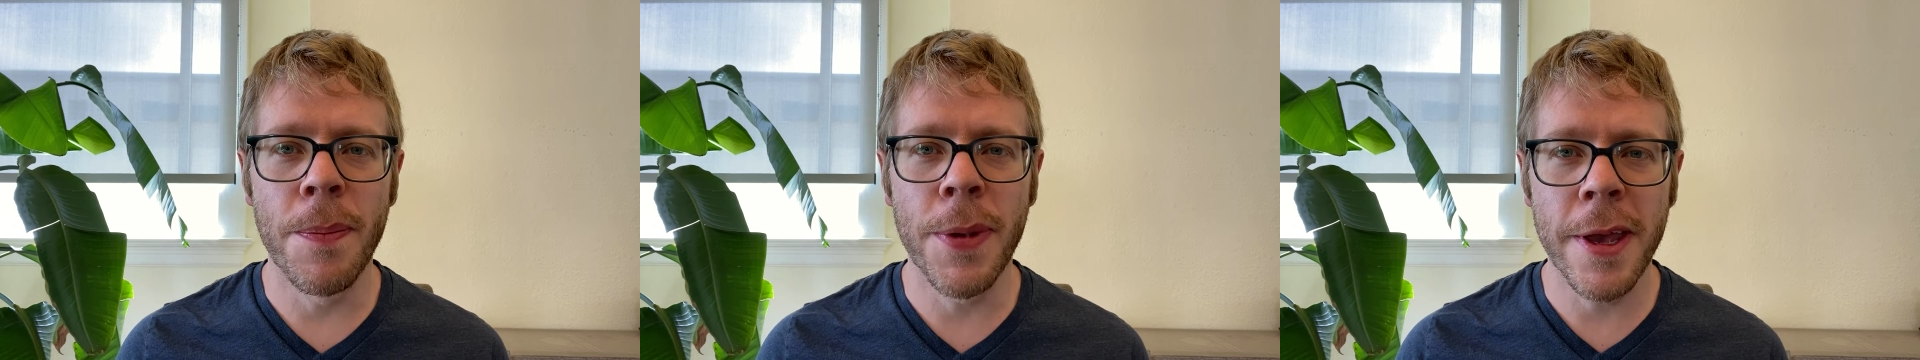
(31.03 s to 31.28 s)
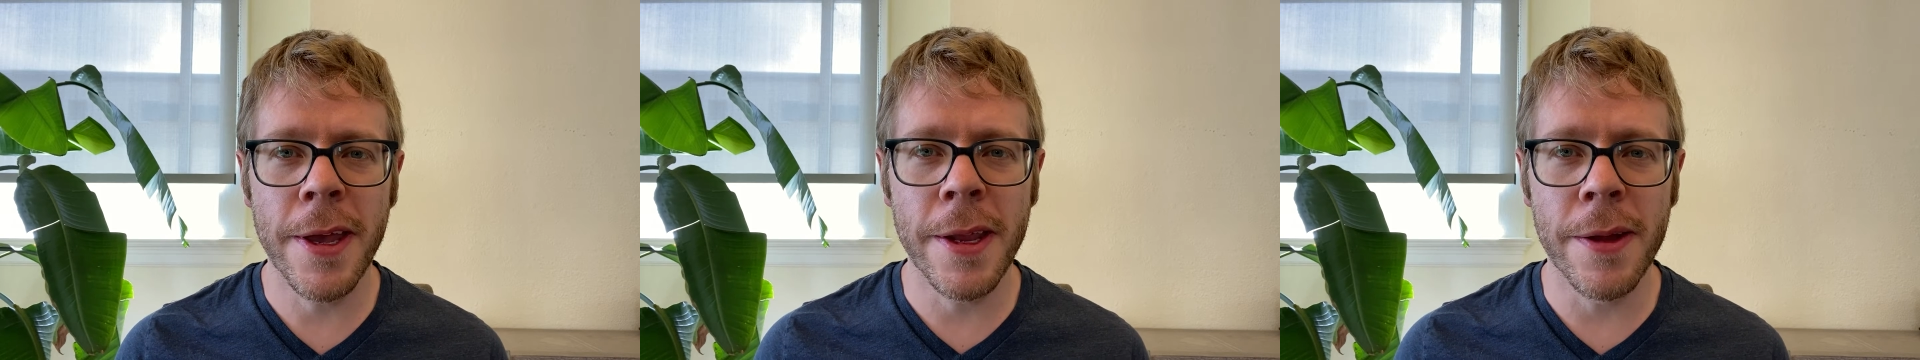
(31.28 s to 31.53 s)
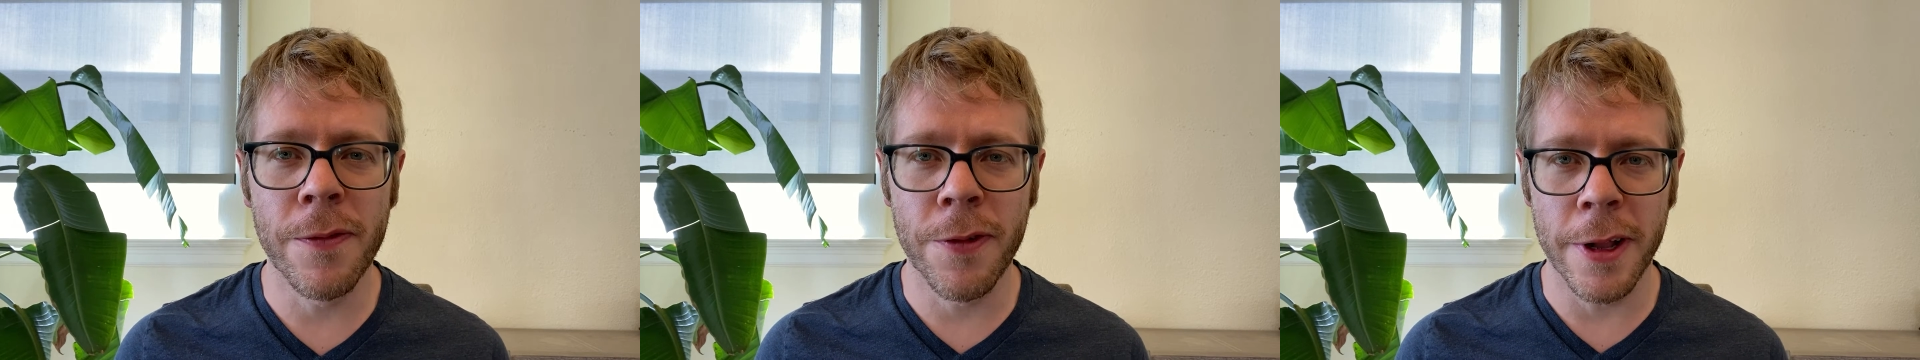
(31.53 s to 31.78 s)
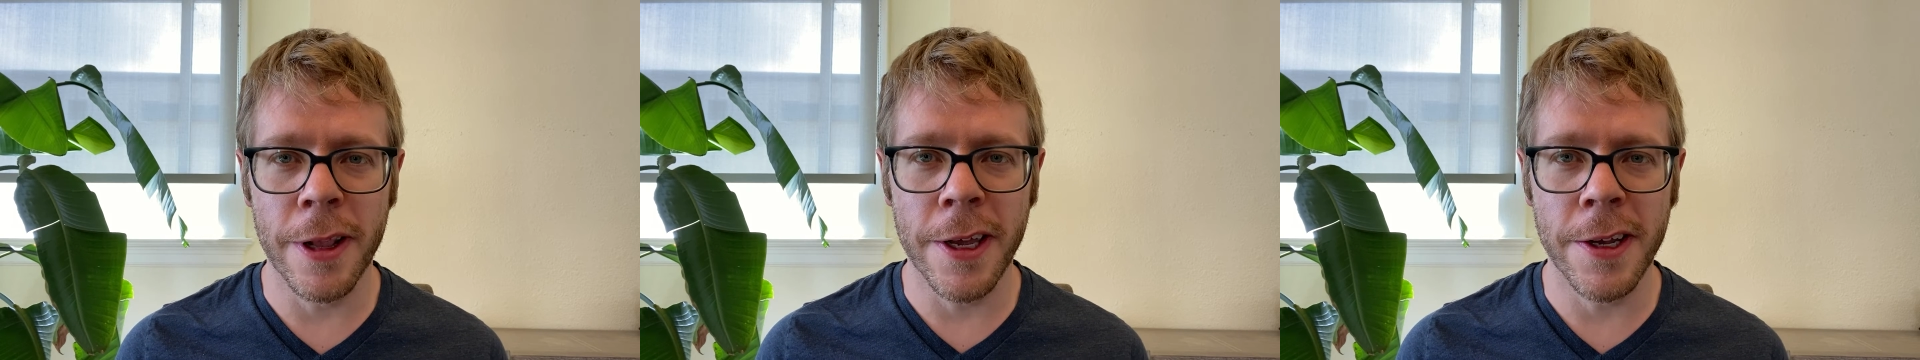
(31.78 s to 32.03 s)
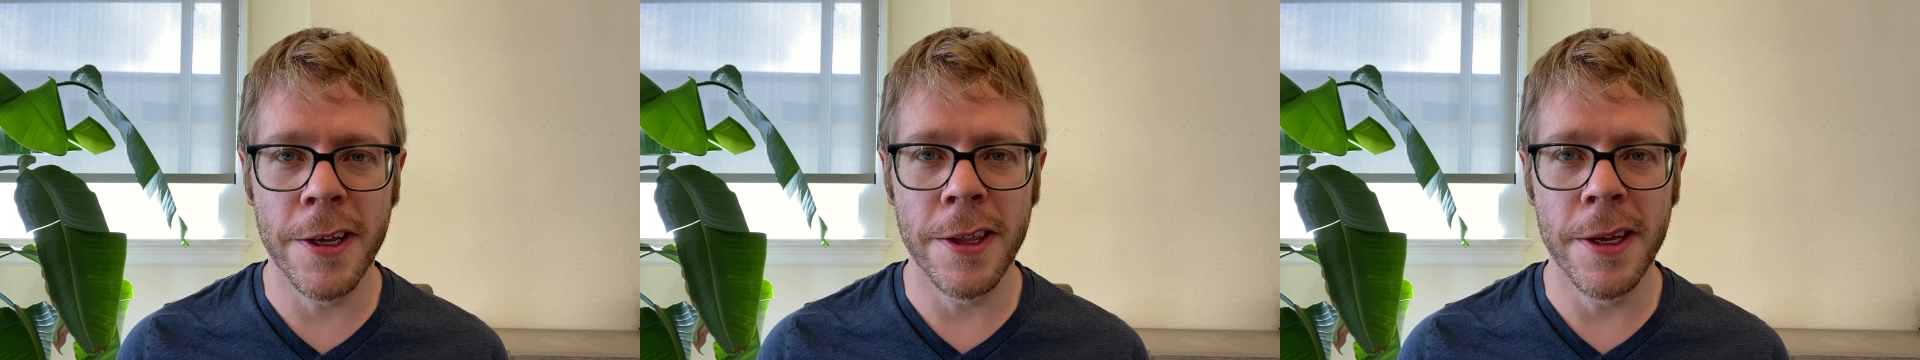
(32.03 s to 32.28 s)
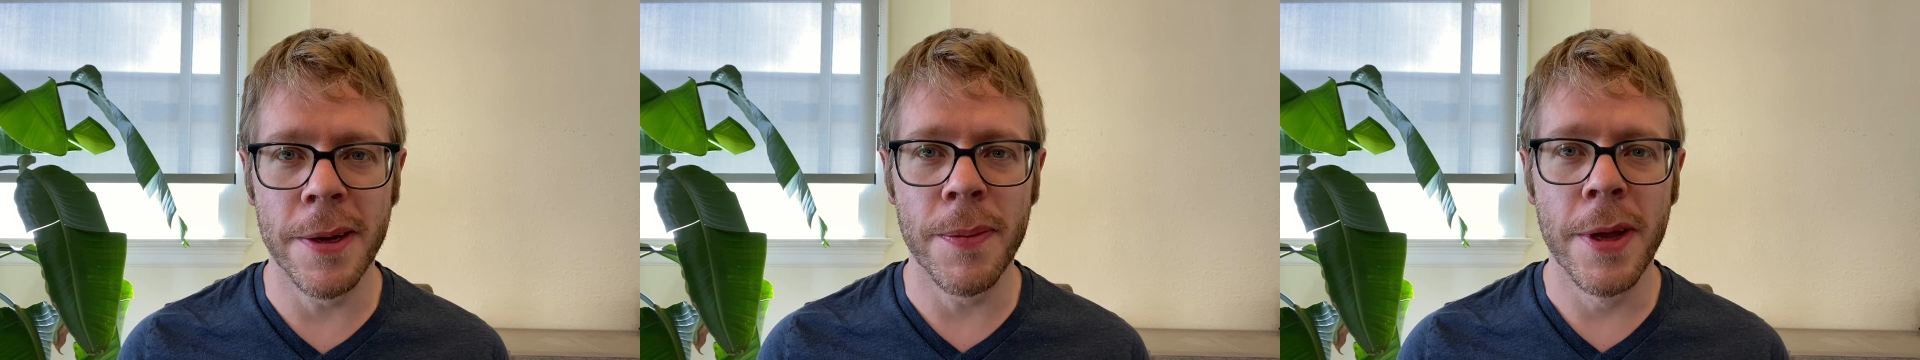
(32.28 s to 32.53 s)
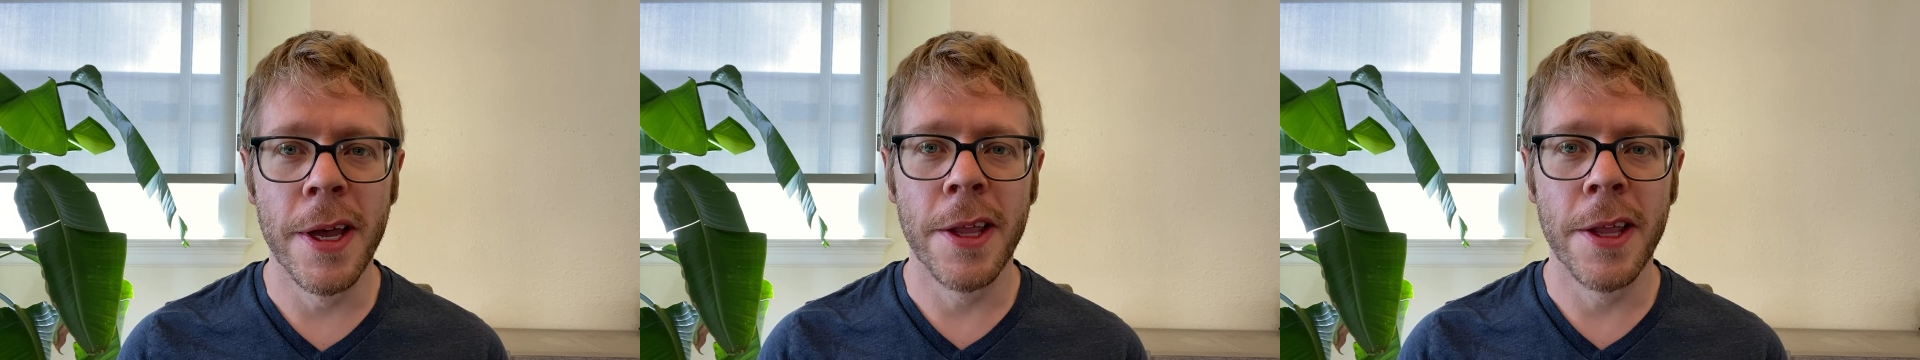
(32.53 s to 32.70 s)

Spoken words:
be friendly to them.